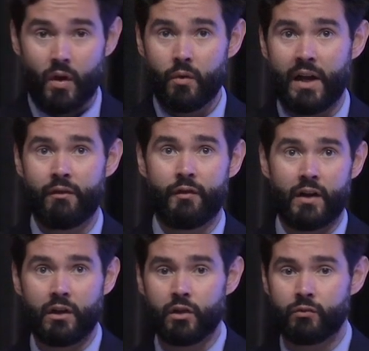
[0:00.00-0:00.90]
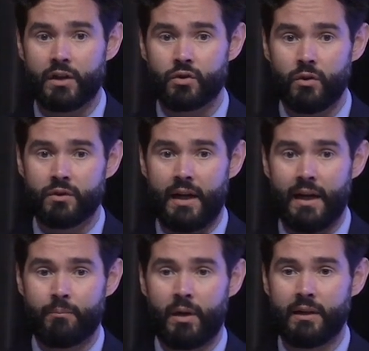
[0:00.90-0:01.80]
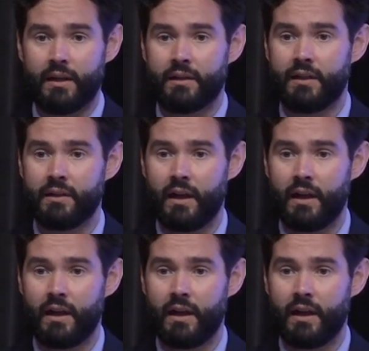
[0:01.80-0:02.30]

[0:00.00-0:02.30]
We have a very low threshold to add polyethylene